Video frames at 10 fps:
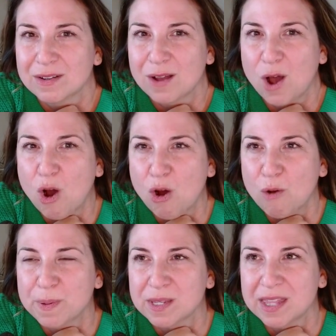
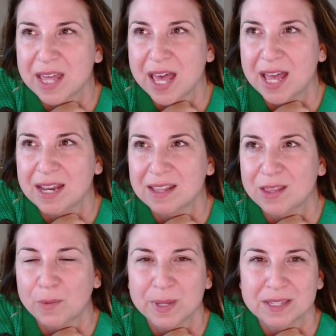hopes that
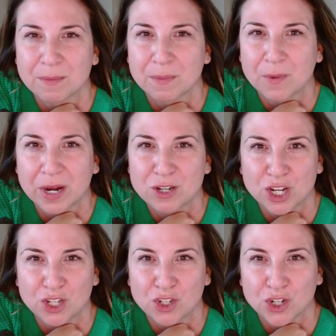there'll be some grand
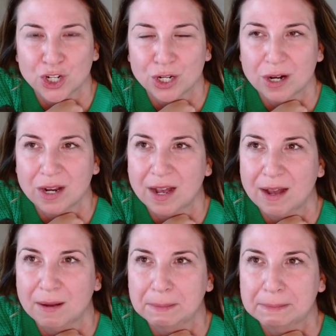gesture,
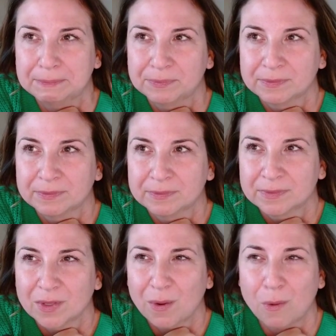
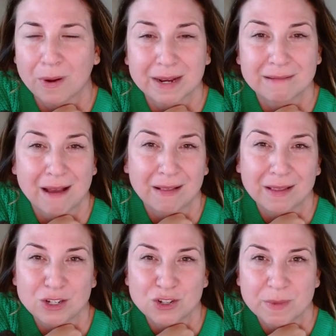or
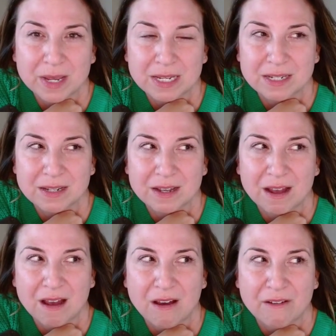acknowledgement
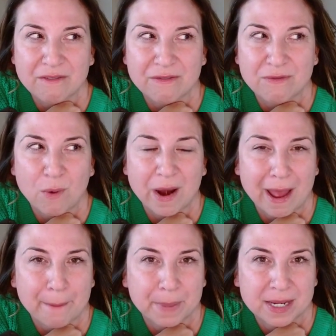of what
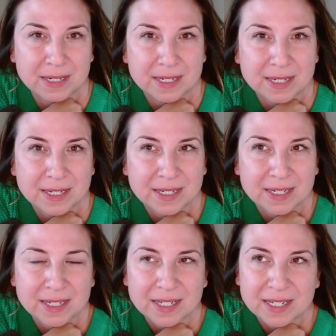happened.
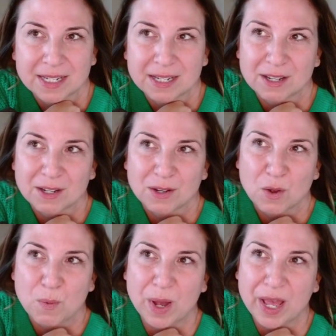
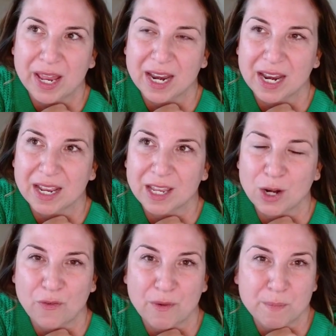But
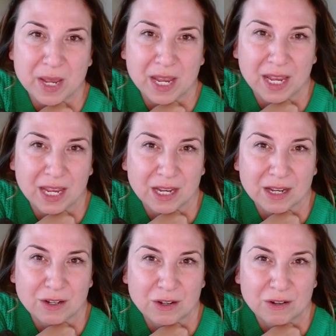if I'm being
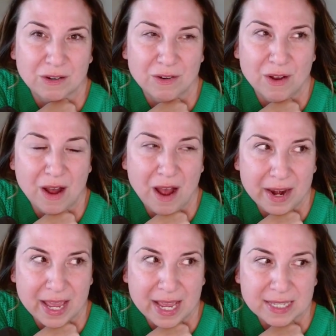
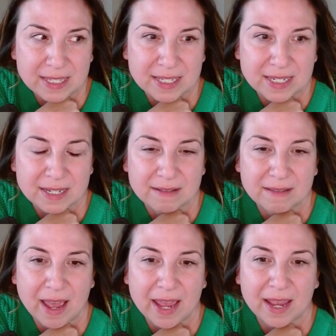honest,
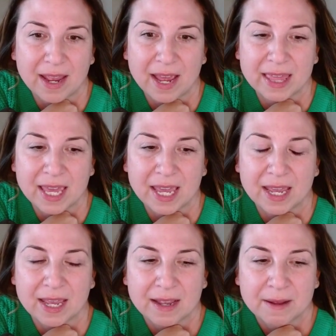like, I think